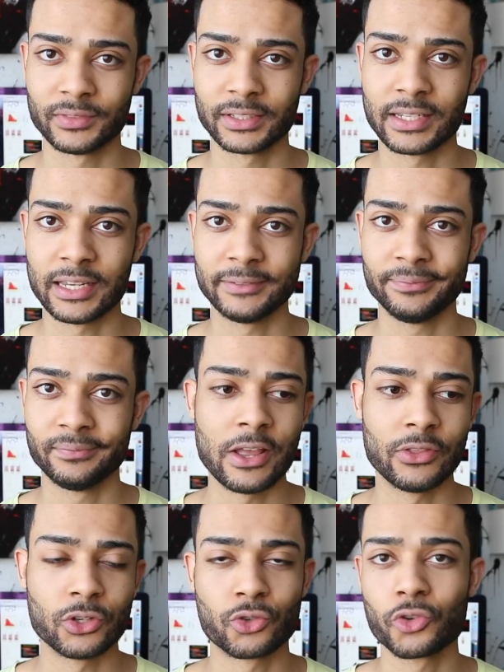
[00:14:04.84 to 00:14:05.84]
okay?
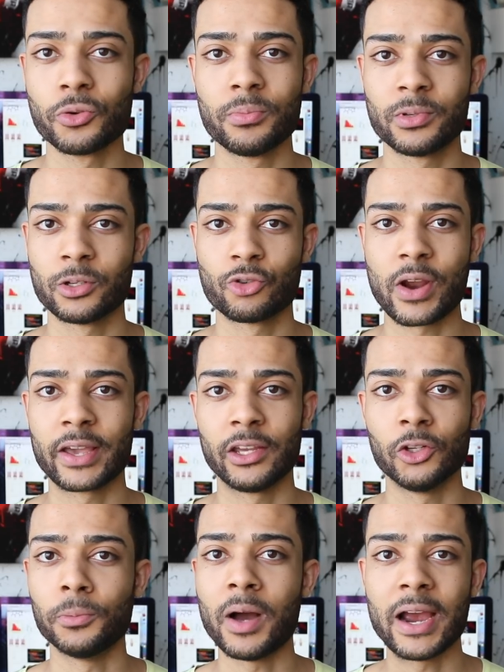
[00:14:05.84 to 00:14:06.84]
And the shrooms are
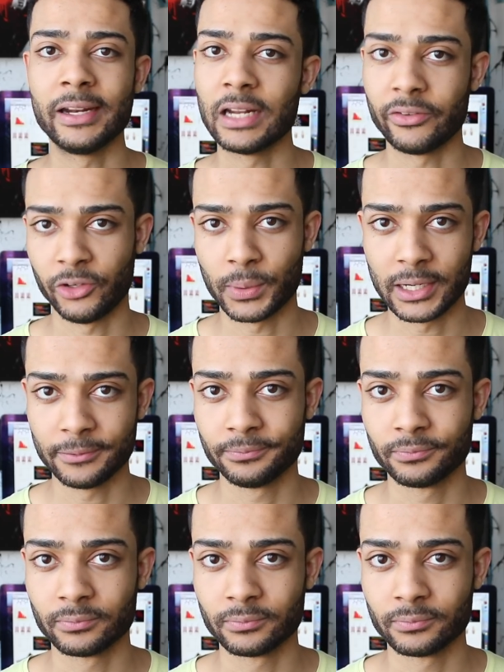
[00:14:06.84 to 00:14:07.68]
dragging your mind everywhere.